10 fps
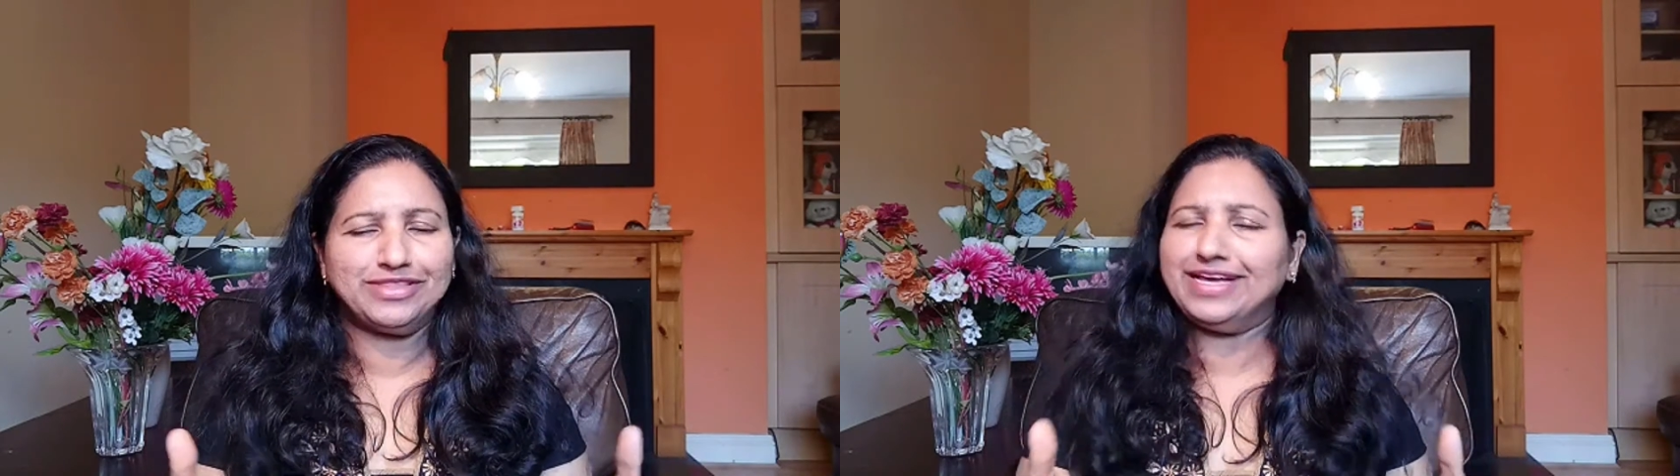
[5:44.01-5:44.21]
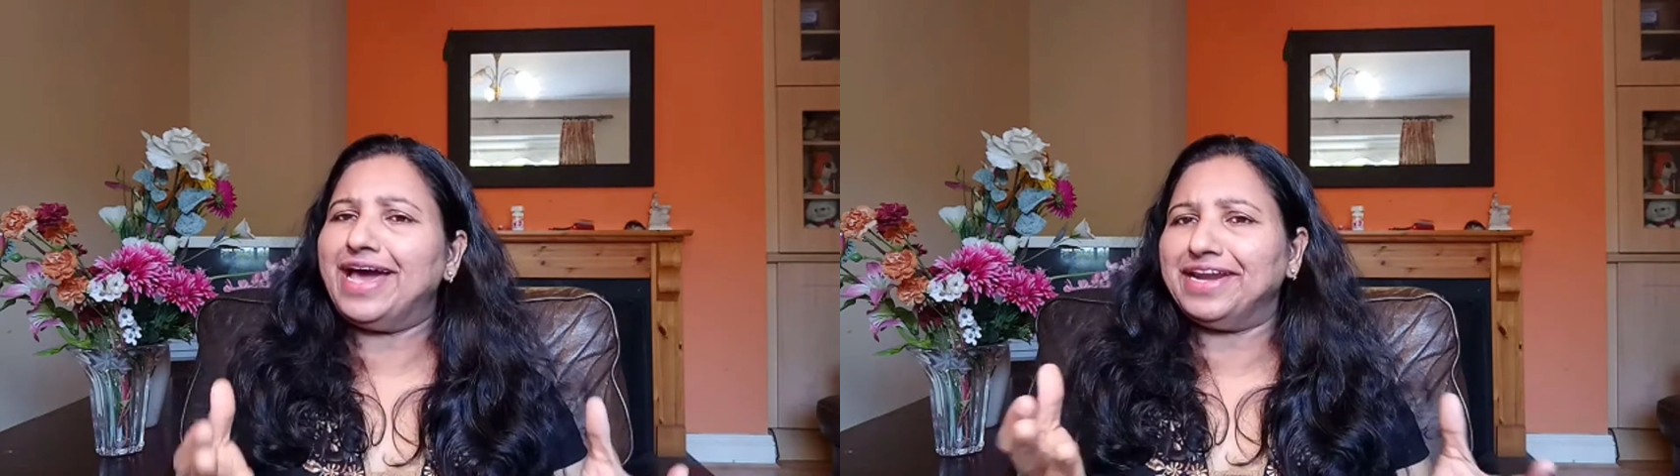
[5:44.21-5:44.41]

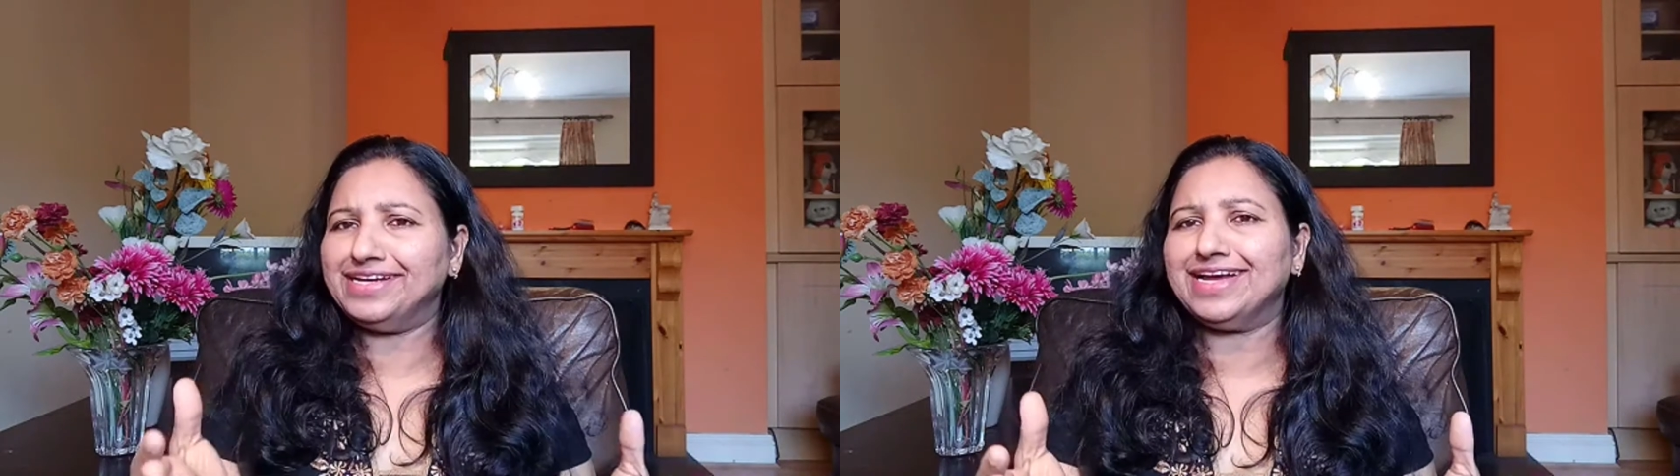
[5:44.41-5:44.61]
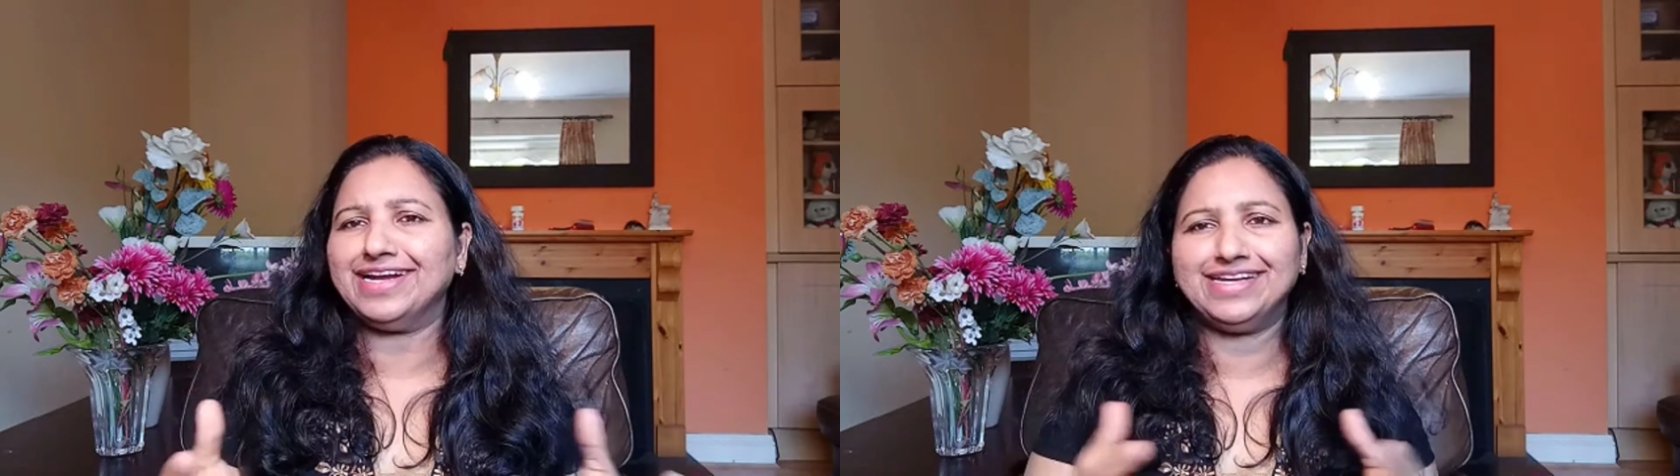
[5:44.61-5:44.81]
the
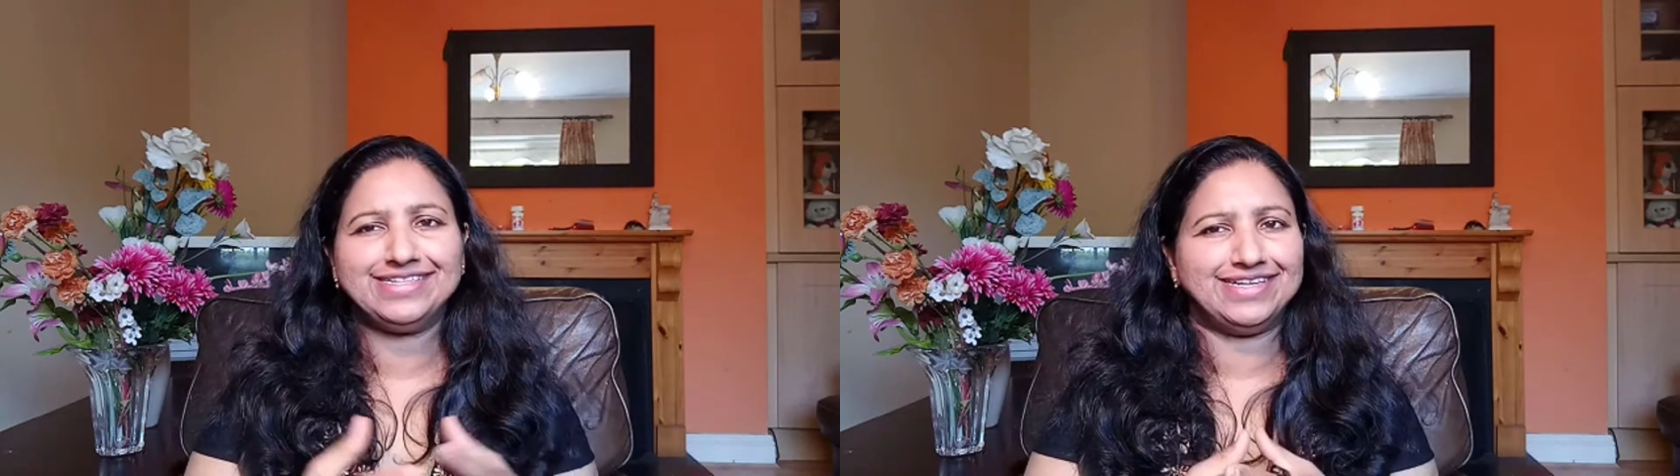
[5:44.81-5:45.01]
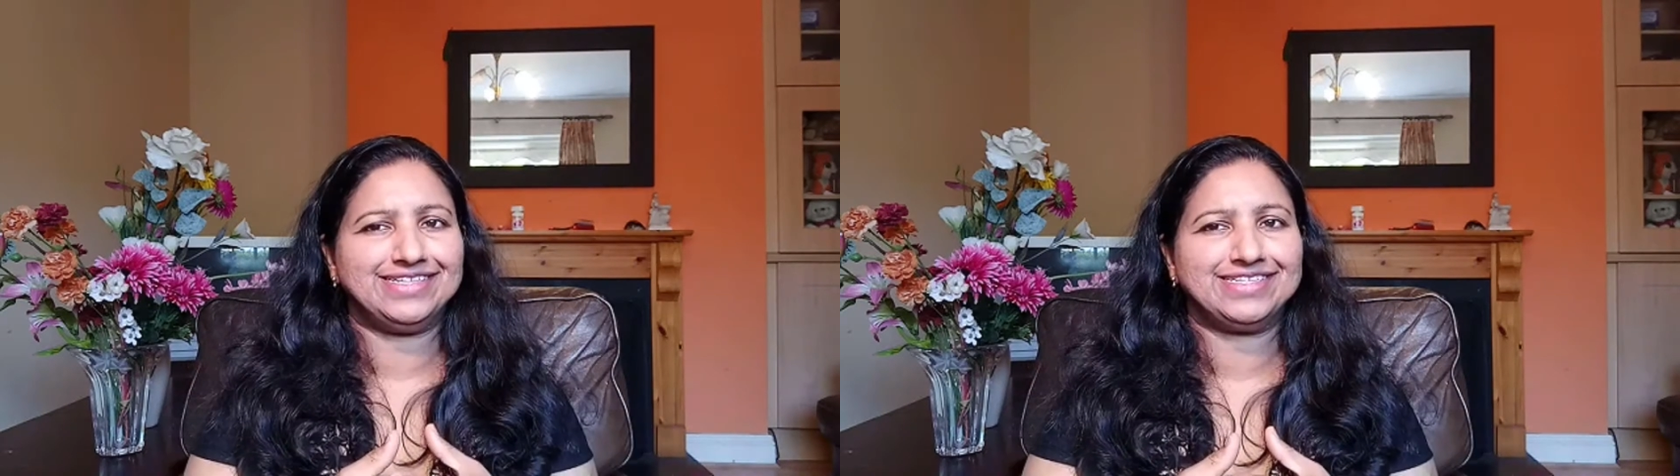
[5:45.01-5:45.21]
current
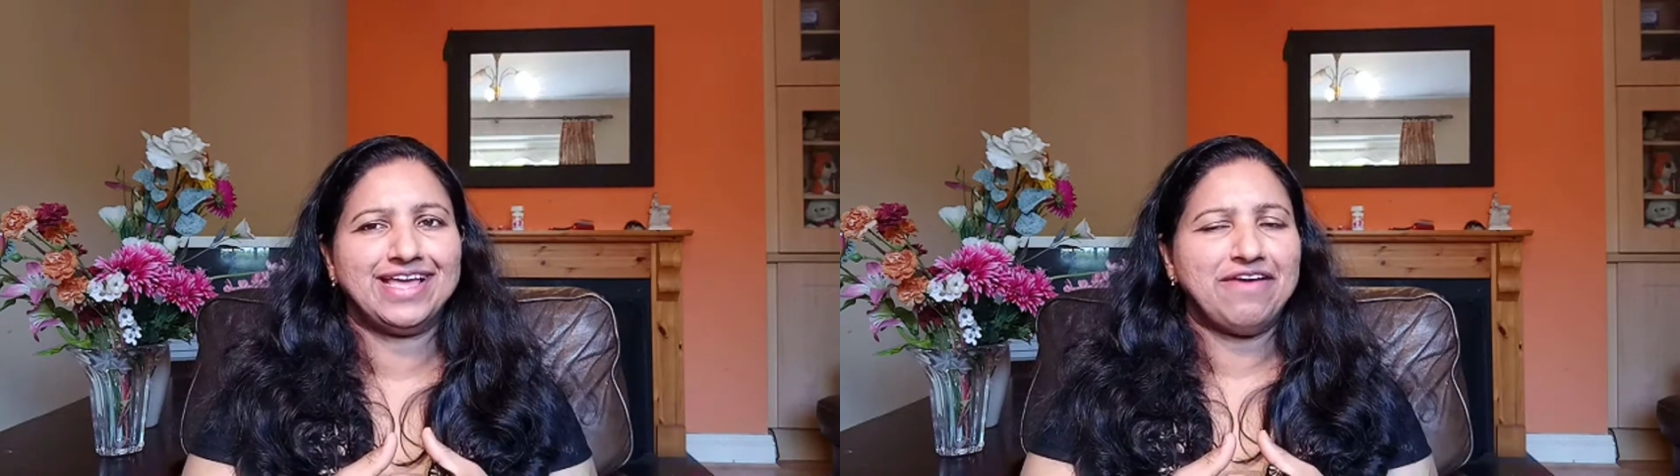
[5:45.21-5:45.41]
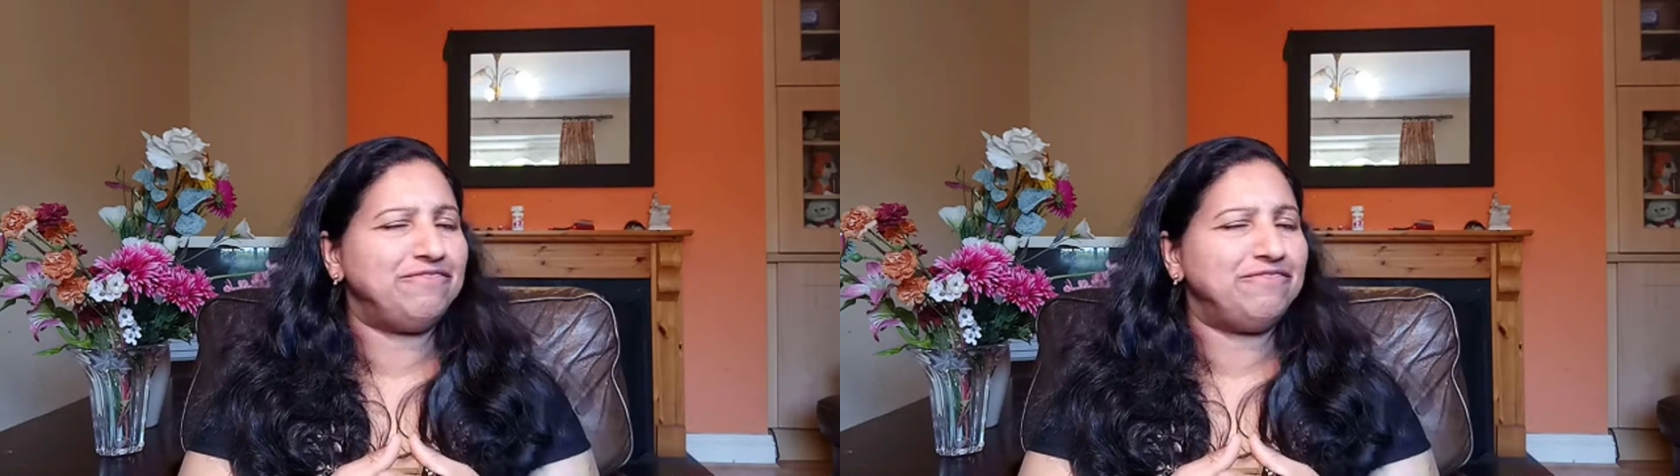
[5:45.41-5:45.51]
conditions,